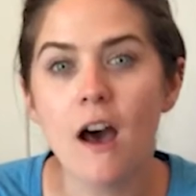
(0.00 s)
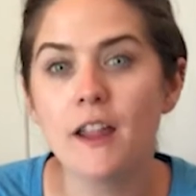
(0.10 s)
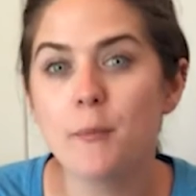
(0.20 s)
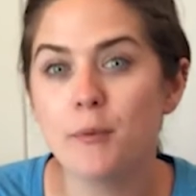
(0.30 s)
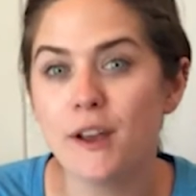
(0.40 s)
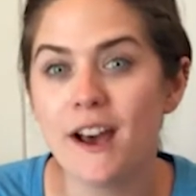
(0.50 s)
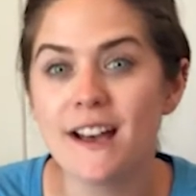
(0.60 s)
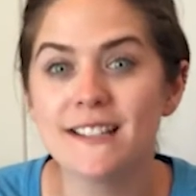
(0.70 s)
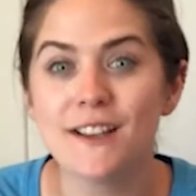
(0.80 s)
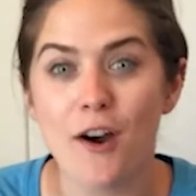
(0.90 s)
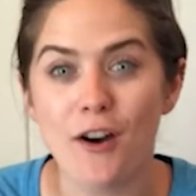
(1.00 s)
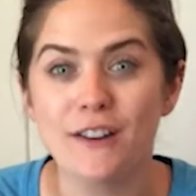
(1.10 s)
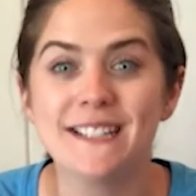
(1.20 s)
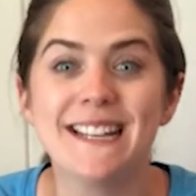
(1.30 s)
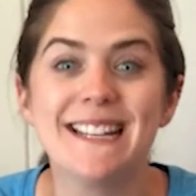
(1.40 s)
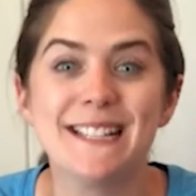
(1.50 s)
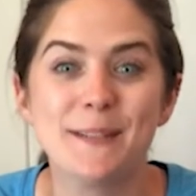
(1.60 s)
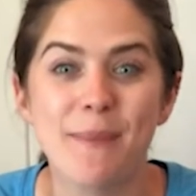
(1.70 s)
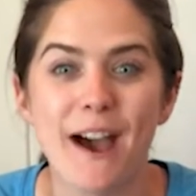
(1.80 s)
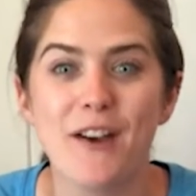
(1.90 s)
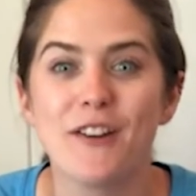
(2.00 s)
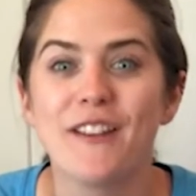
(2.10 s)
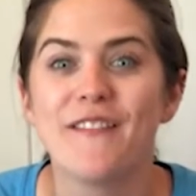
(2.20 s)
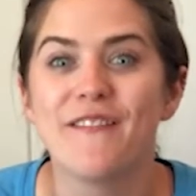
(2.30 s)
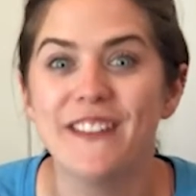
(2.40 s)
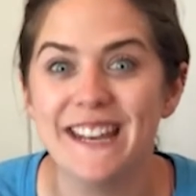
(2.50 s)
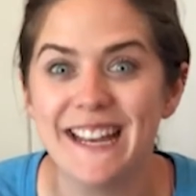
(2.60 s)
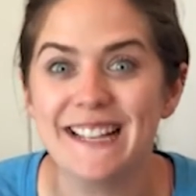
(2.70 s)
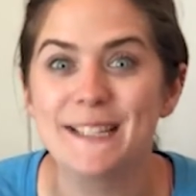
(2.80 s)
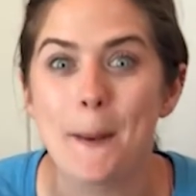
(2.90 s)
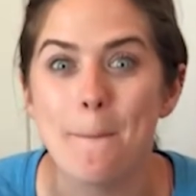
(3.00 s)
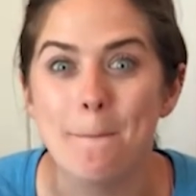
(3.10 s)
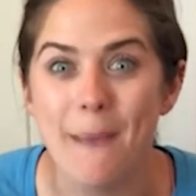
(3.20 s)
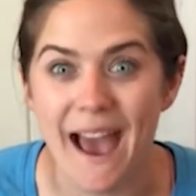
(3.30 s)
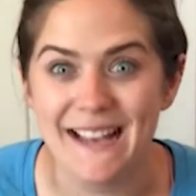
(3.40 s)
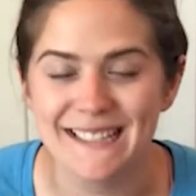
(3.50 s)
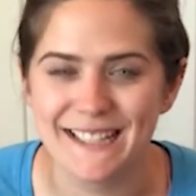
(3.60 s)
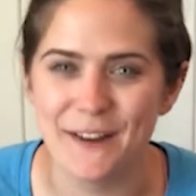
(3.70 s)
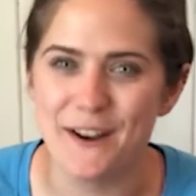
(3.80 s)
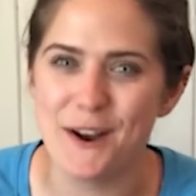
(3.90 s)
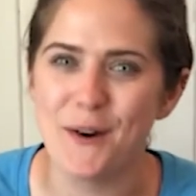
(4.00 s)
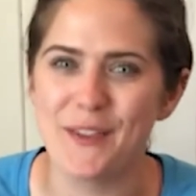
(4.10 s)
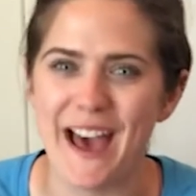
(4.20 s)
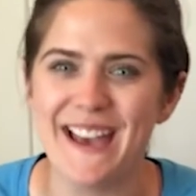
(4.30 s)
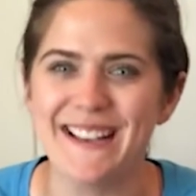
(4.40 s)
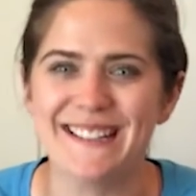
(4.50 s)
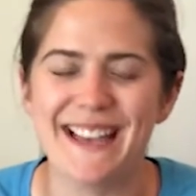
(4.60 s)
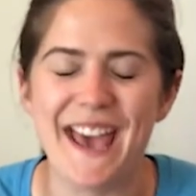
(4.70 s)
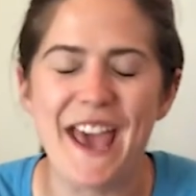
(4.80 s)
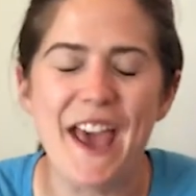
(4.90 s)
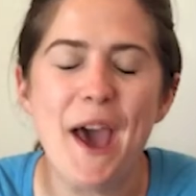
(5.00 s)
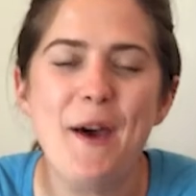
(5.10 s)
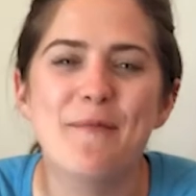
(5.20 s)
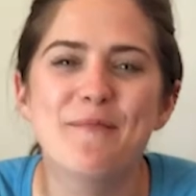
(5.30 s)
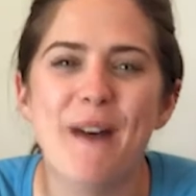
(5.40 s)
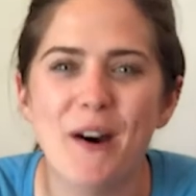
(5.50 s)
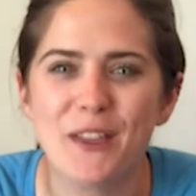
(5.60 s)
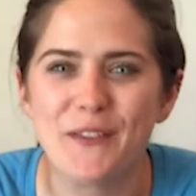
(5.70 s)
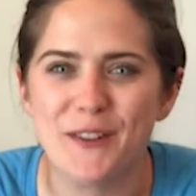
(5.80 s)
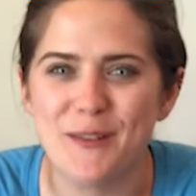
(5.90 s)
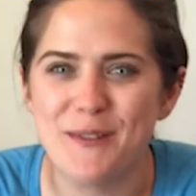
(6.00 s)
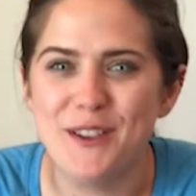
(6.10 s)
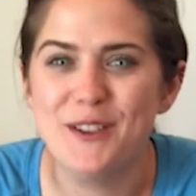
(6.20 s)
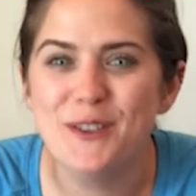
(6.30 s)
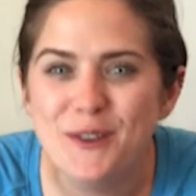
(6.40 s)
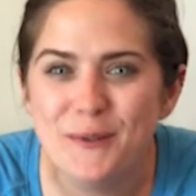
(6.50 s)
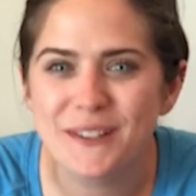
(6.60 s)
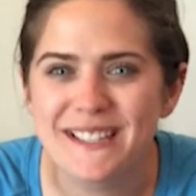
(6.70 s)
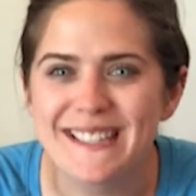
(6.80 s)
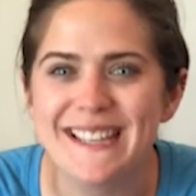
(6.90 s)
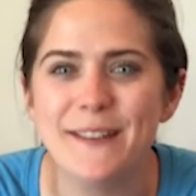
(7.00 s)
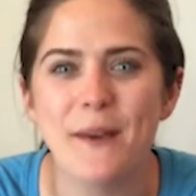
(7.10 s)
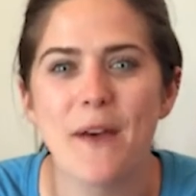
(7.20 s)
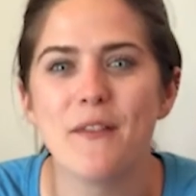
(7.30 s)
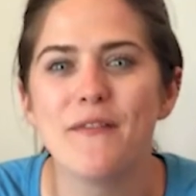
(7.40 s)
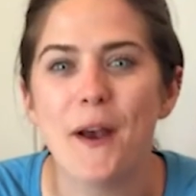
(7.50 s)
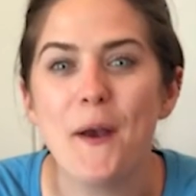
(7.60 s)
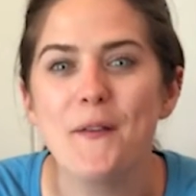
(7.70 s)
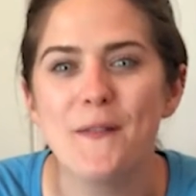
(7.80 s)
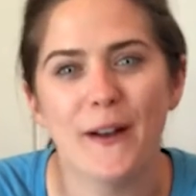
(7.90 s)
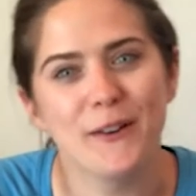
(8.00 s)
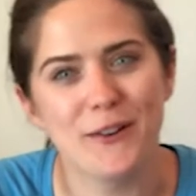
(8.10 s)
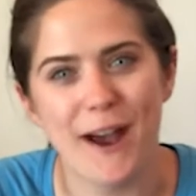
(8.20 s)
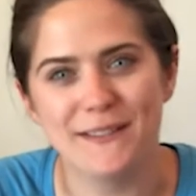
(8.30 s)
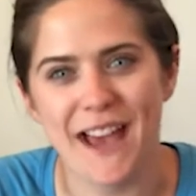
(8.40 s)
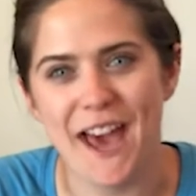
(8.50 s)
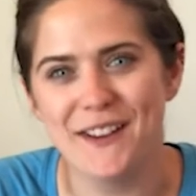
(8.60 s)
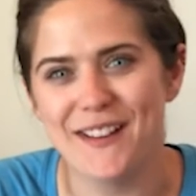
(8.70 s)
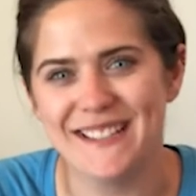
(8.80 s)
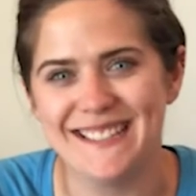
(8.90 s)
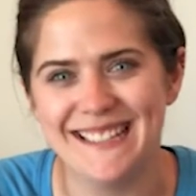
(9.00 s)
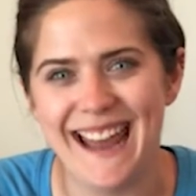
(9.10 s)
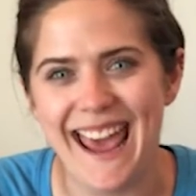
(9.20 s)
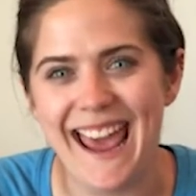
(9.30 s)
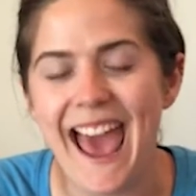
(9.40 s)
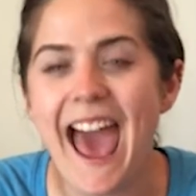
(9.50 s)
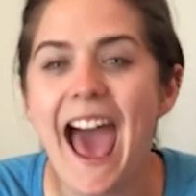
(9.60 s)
Alebrijas art inspired Phoenix mask. Now I know that is a mouthful, but you will see we have a very fun craft ahead of us today.